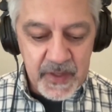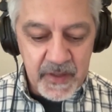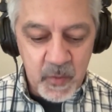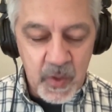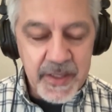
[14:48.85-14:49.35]

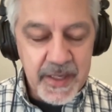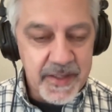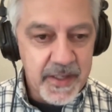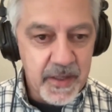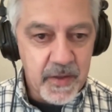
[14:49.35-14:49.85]

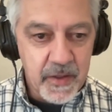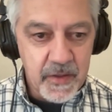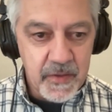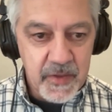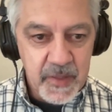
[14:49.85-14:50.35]

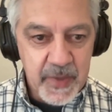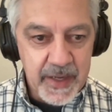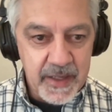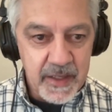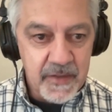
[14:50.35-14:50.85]
1.0
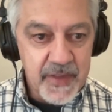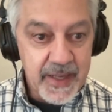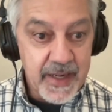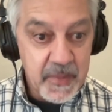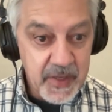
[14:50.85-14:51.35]
spec of
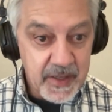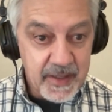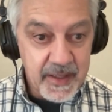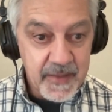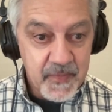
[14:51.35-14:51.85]
that
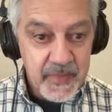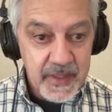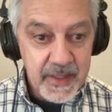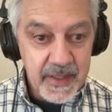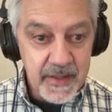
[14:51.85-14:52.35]
API
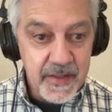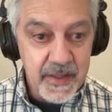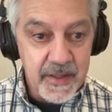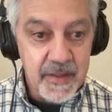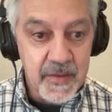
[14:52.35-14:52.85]
is
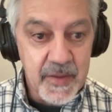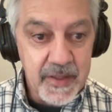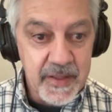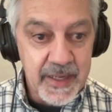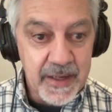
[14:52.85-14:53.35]

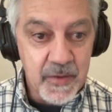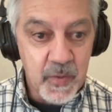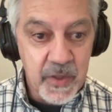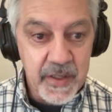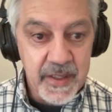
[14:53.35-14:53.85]
now
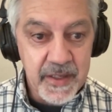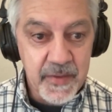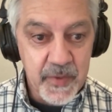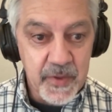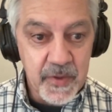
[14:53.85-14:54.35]
working
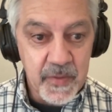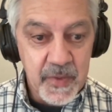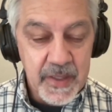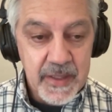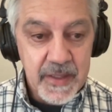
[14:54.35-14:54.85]
through
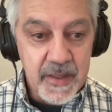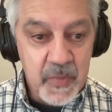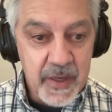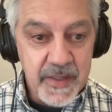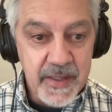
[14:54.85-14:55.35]
the
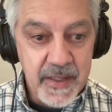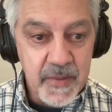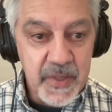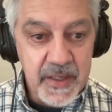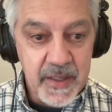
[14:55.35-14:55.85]
process to
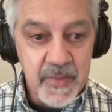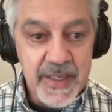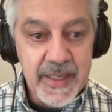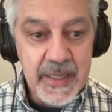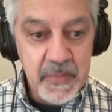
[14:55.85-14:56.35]
become
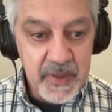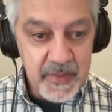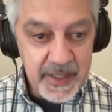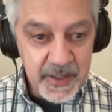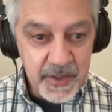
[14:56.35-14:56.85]
an
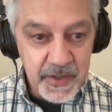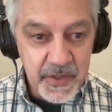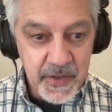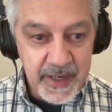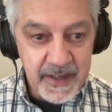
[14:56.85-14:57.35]
implementer's
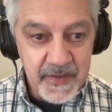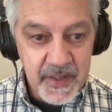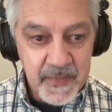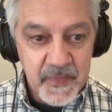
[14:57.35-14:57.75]
draft.